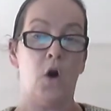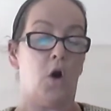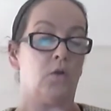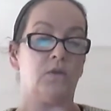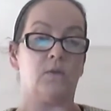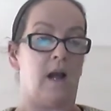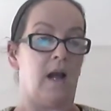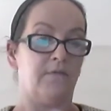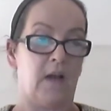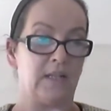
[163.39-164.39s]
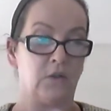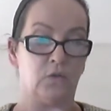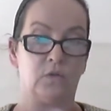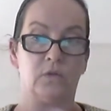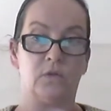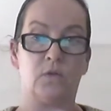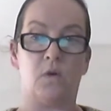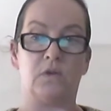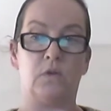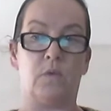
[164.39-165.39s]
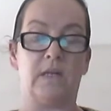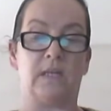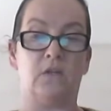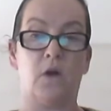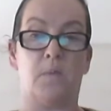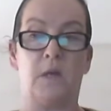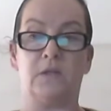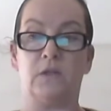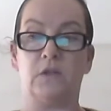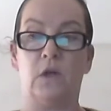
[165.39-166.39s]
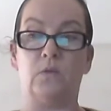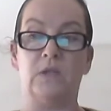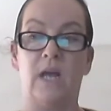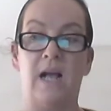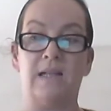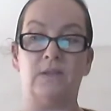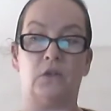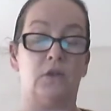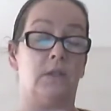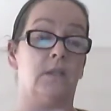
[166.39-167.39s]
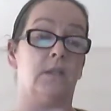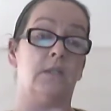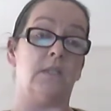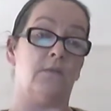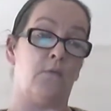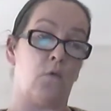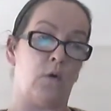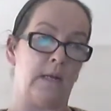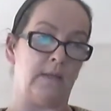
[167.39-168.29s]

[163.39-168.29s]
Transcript: Also, I've had students go on to work in top London hotels such as the Savoy,